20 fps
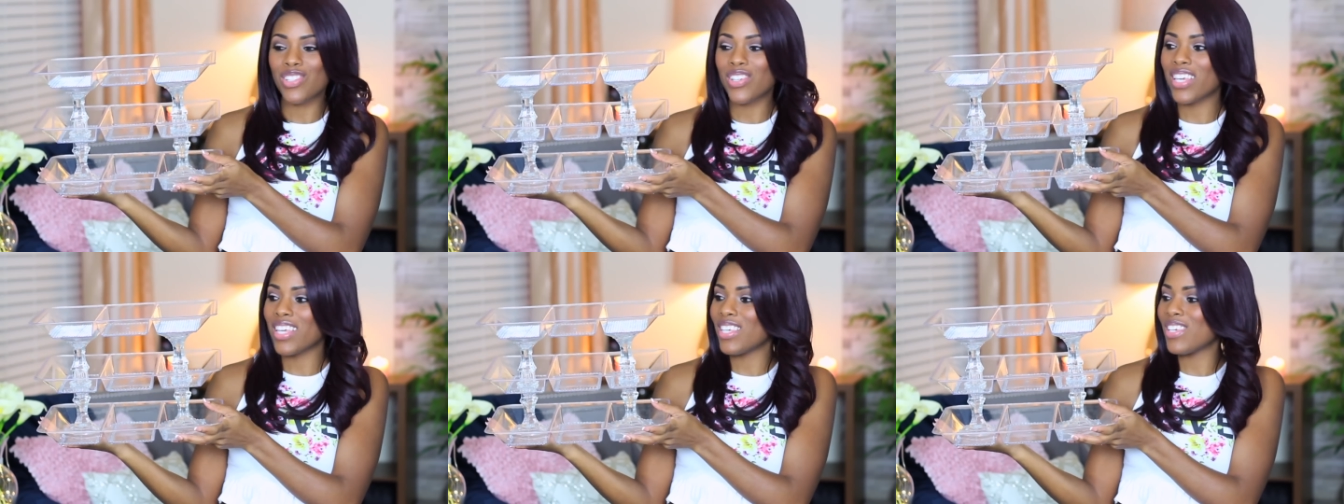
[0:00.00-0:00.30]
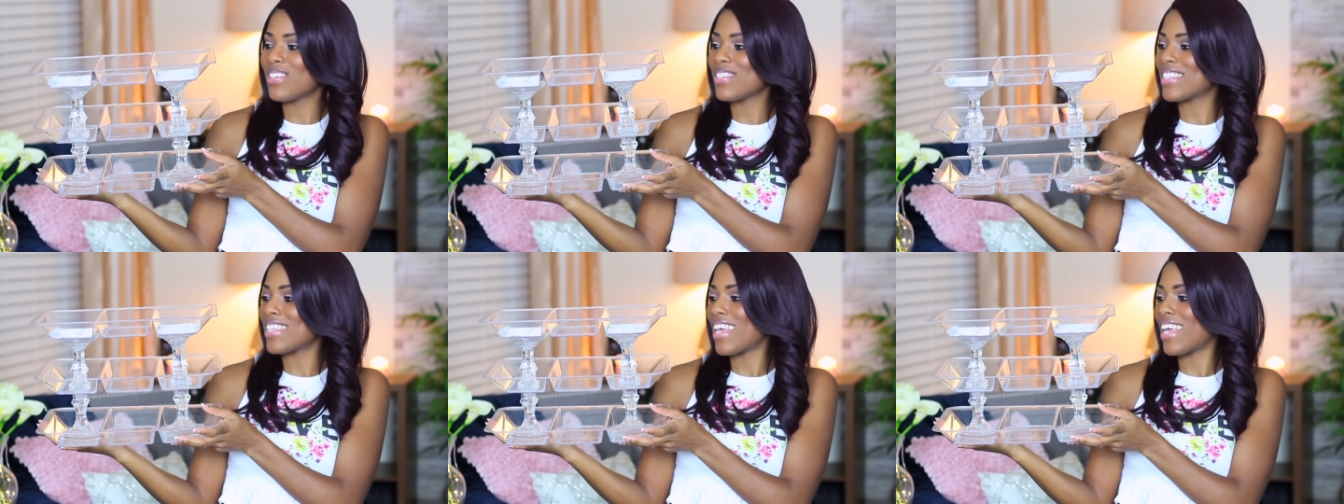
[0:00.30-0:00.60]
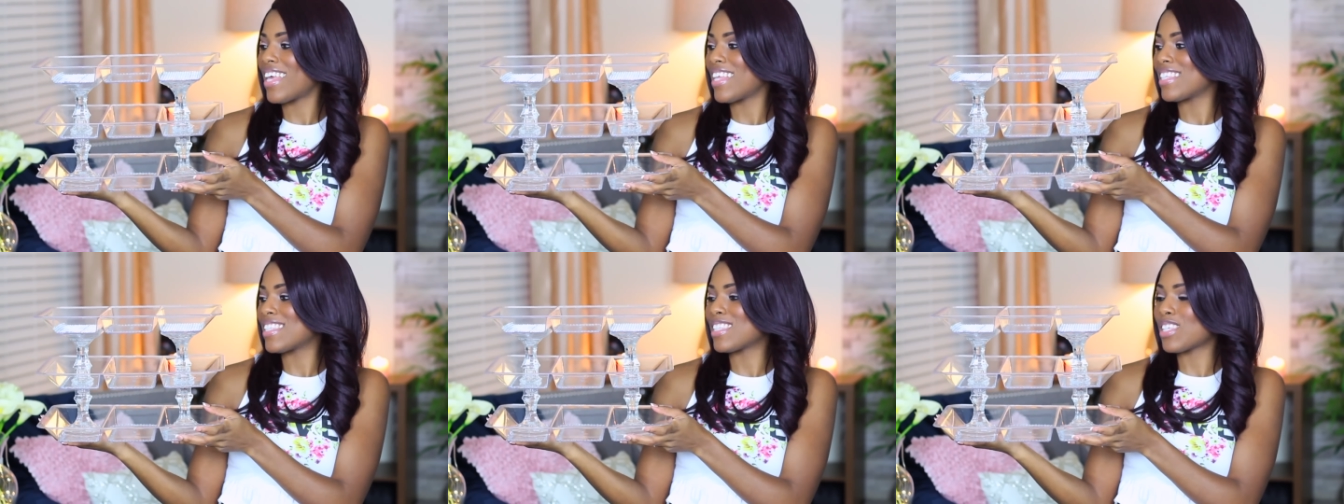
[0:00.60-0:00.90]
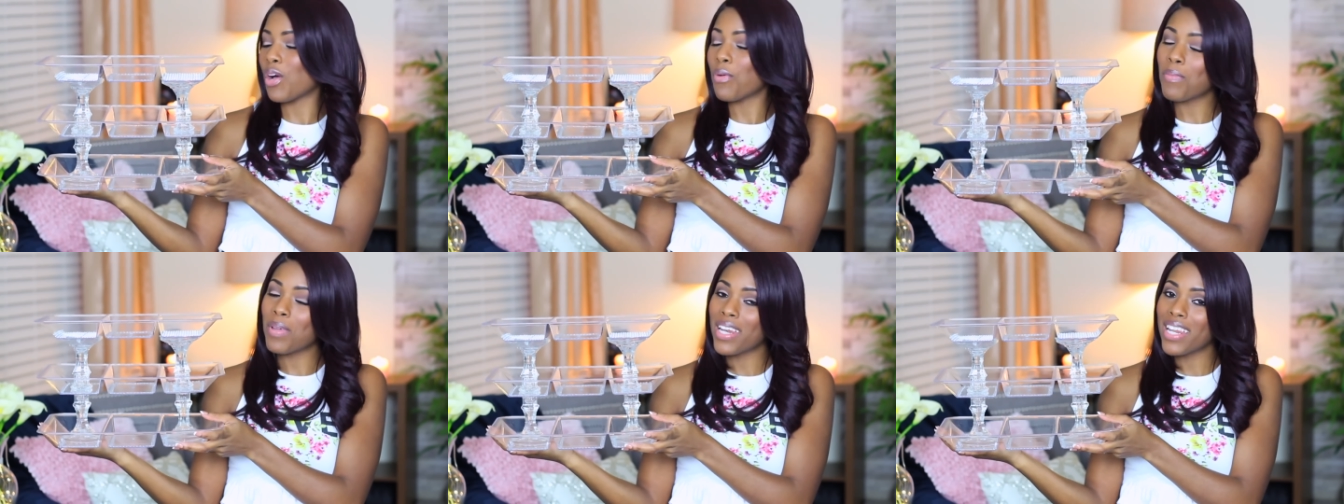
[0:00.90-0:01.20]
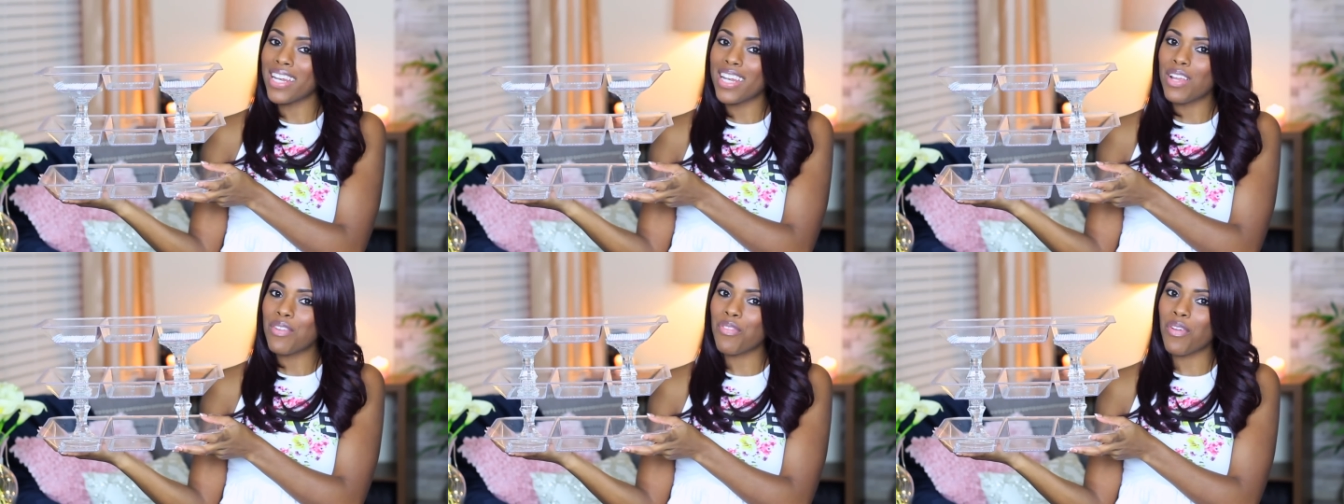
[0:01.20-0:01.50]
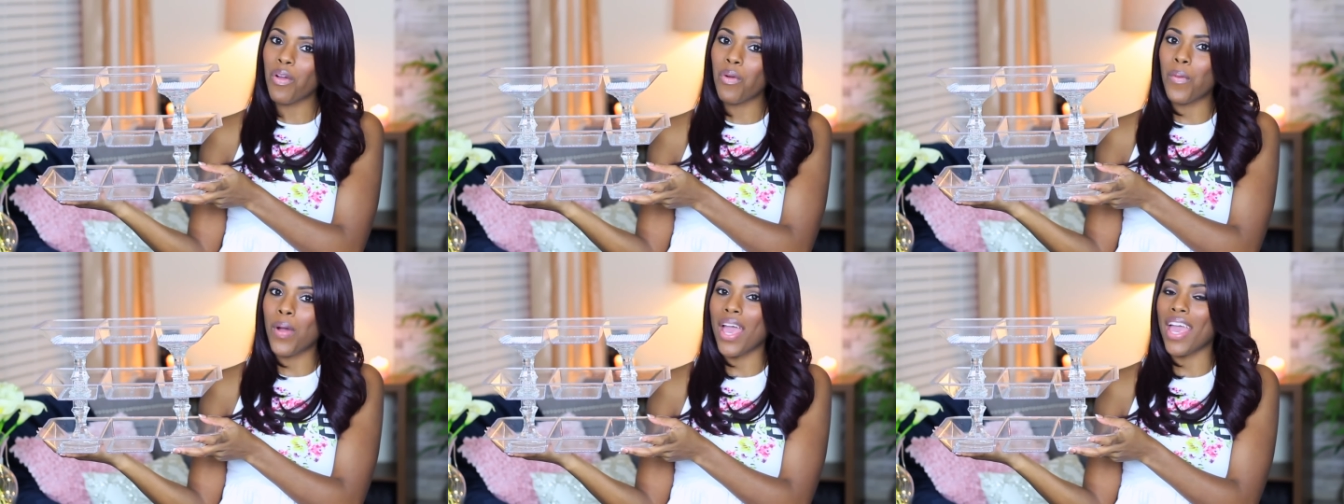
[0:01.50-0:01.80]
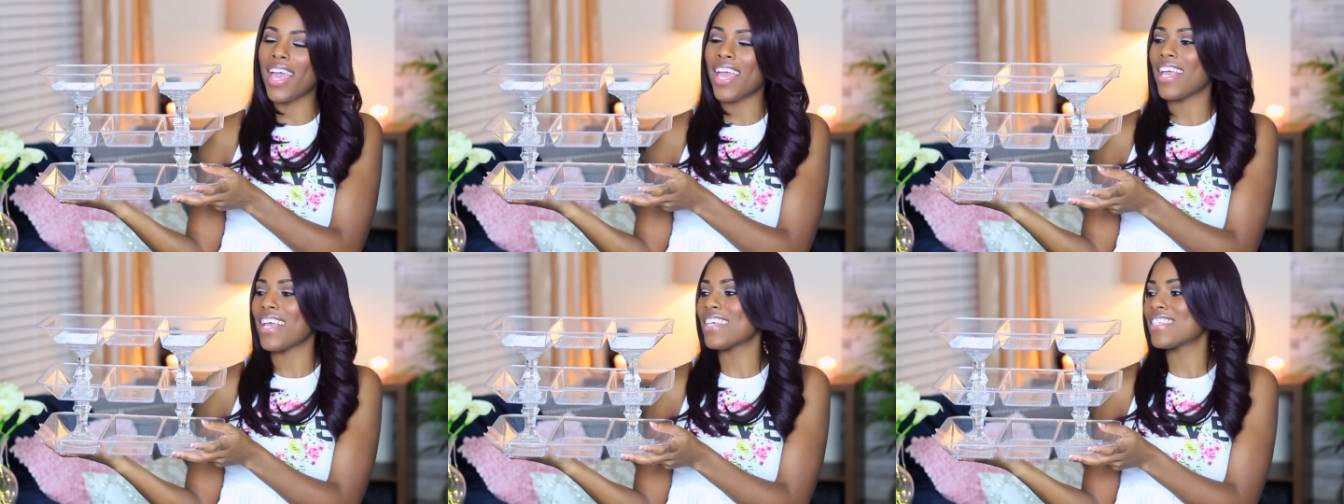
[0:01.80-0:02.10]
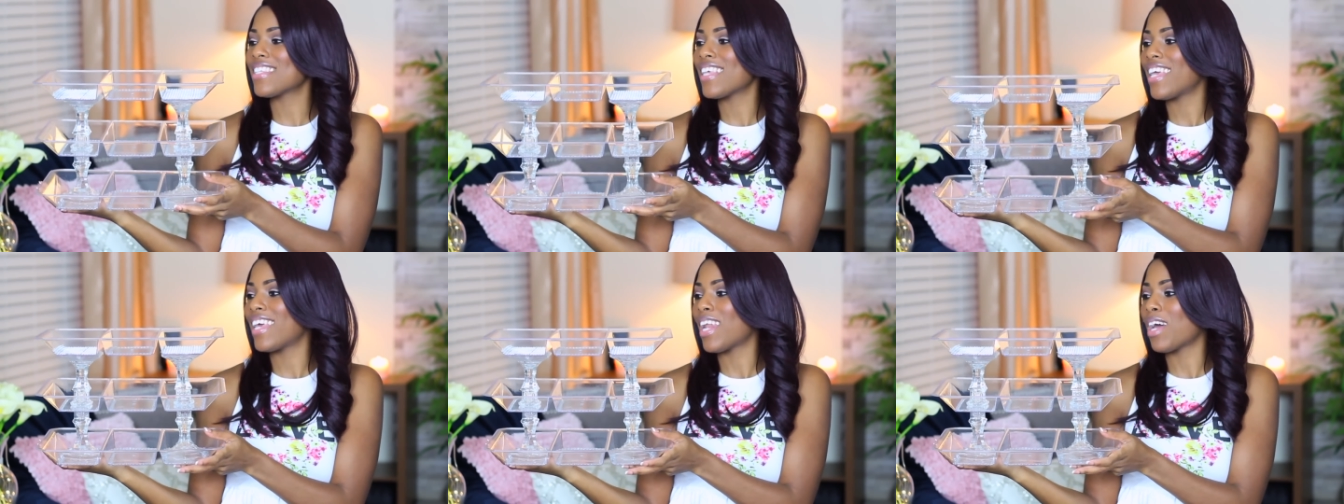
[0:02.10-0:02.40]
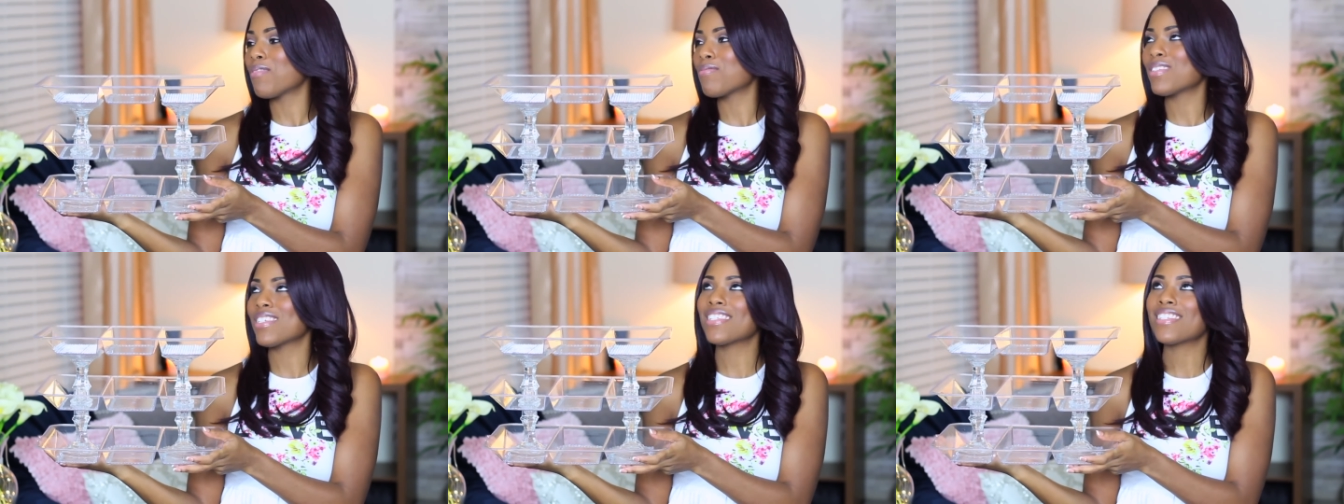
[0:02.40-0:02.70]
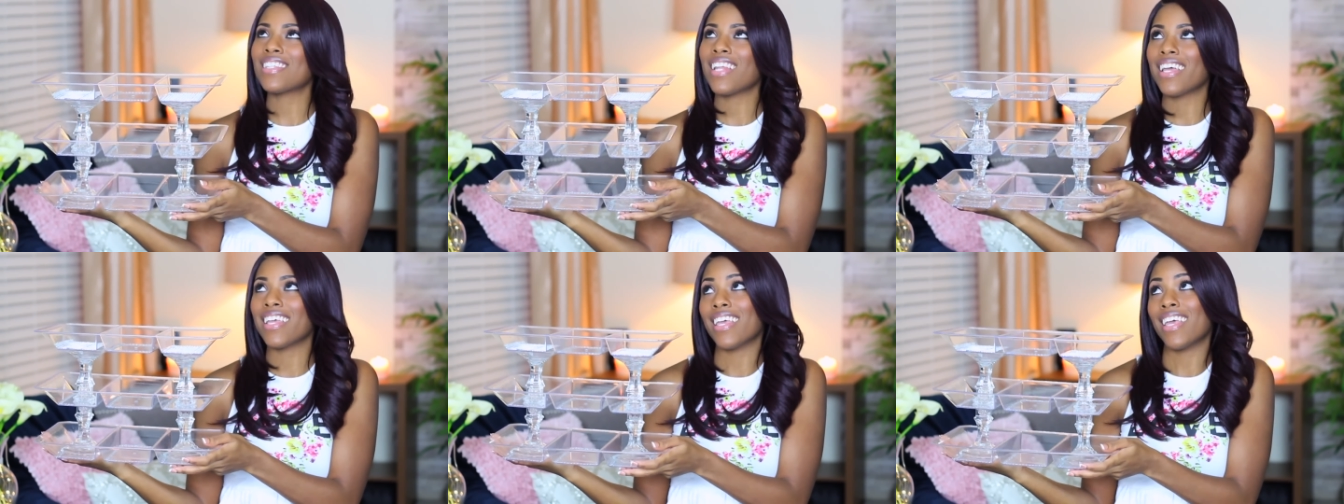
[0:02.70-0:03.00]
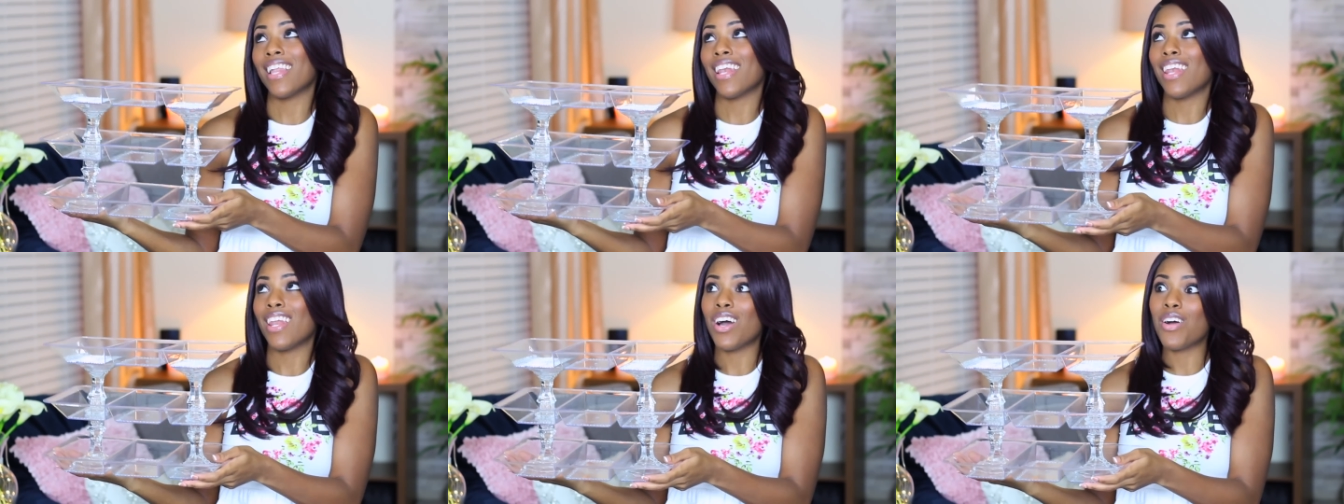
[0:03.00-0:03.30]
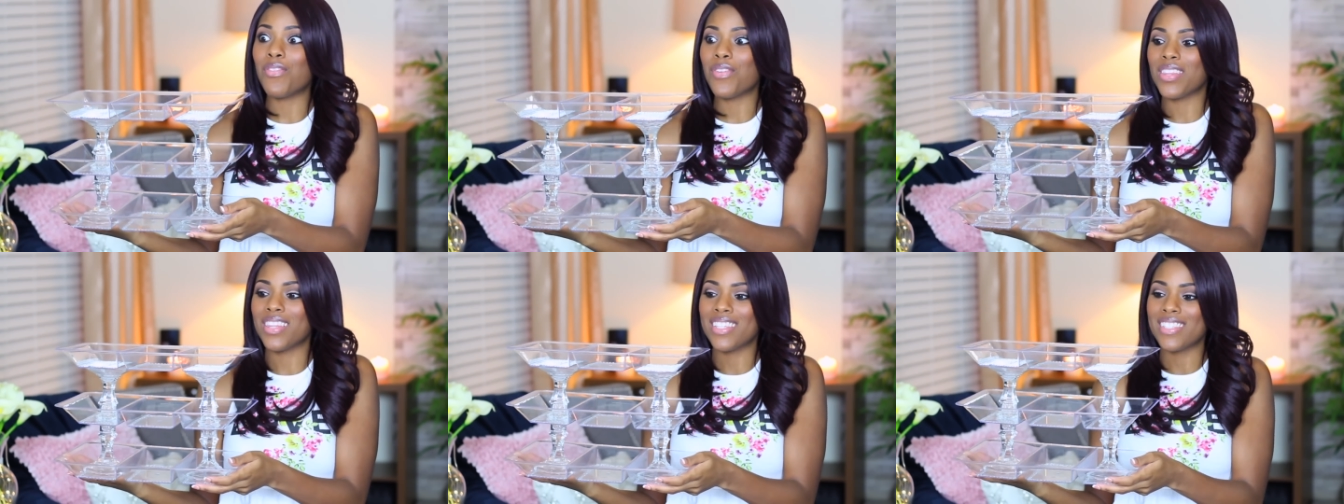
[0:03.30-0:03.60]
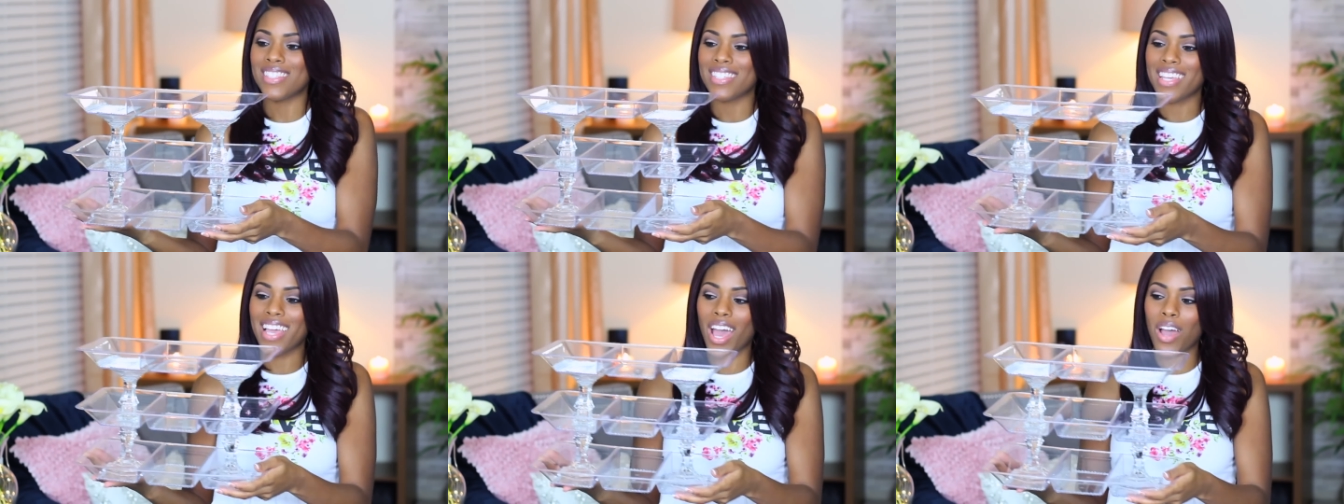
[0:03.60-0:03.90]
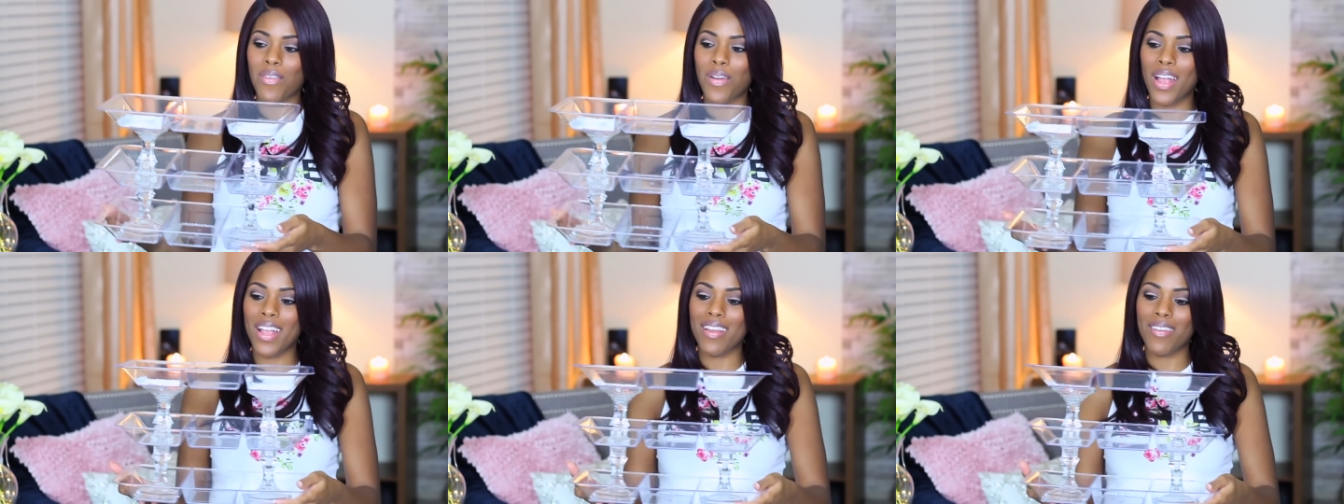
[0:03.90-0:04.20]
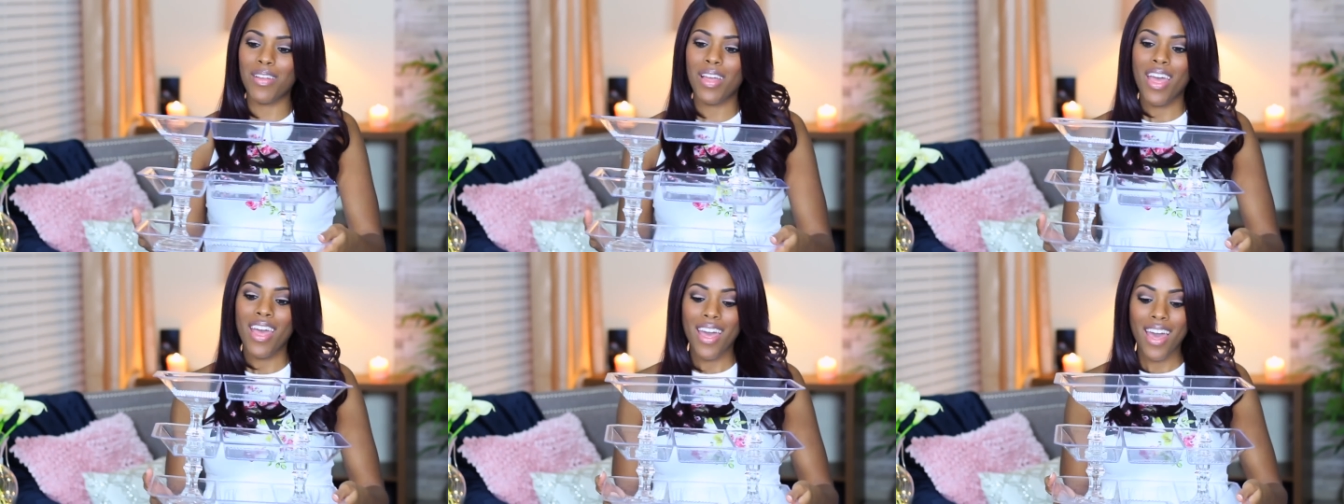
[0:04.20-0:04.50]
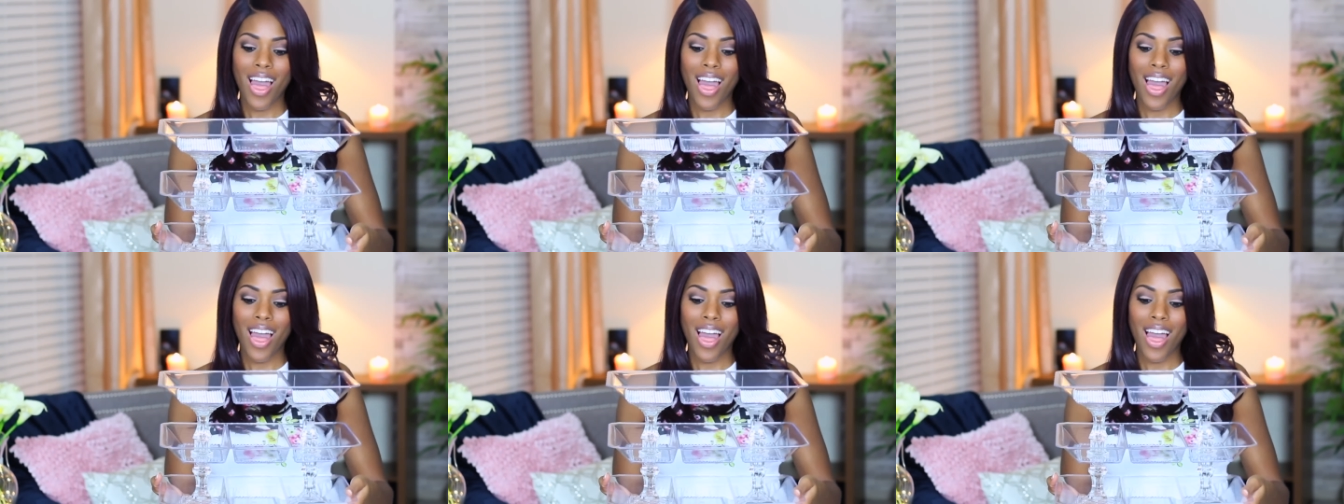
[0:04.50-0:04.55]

You can use it in so many different ways and I'm just like in love with this DIY.